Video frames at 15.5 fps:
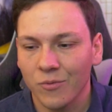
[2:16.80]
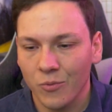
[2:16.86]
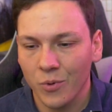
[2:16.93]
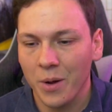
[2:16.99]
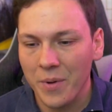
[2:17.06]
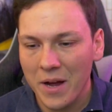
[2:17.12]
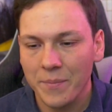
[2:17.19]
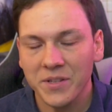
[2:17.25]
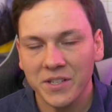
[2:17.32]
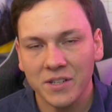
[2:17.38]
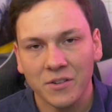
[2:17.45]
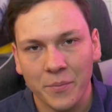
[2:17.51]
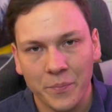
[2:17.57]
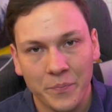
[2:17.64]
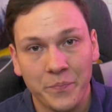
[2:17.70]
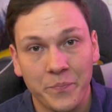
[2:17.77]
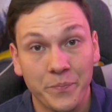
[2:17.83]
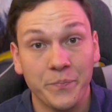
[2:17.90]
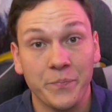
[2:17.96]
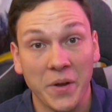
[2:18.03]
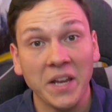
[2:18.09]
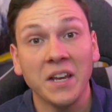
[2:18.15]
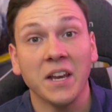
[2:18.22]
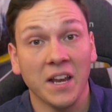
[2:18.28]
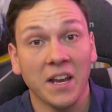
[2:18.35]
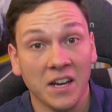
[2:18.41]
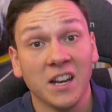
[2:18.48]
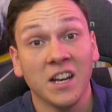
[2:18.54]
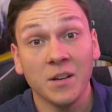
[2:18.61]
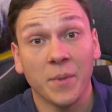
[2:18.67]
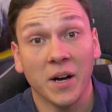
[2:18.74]
Web apps are a big
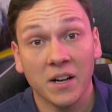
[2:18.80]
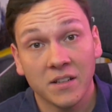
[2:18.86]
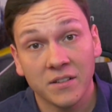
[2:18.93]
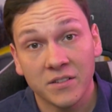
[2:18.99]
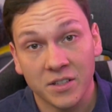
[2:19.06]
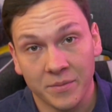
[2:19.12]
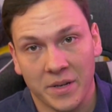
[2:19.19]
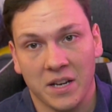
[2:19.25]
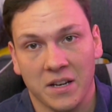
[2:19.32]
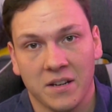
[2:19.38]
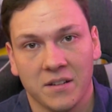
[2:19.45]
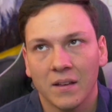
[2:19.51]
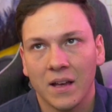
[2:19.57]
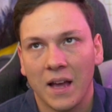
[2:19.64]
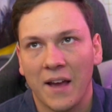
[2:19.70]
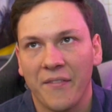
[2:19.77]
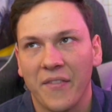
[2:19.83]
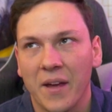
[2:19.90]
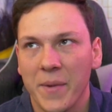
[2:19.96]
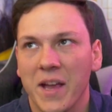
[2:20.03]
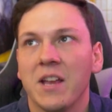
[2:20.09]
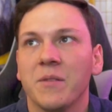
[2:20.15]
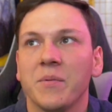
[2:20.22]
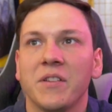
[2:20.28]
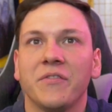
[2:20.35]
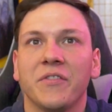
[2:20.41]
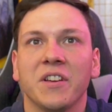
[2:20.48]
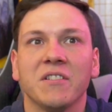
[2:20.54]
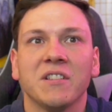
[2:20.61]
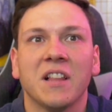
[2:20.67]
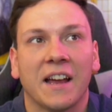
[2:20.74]
enigma to me, and they make me
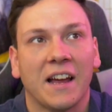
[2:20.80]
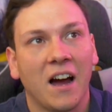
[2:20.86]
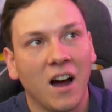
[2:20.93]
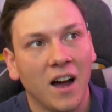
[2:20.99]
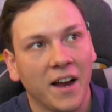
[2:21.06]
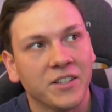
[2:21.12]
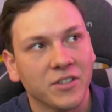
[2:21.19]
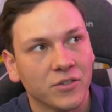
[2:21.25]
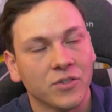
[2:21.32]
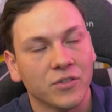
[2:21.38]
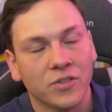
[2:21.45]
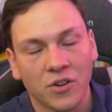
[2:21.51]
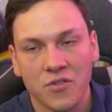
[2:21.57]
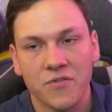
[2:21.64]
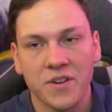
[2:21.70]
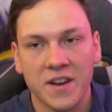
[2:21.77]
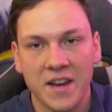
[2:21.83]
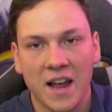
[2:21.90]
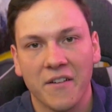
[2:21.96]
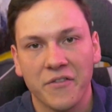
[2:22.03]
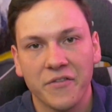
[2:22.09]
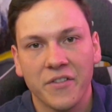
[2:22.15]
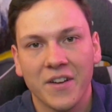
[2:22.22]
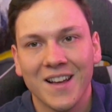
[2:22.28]
feel like I don't know enough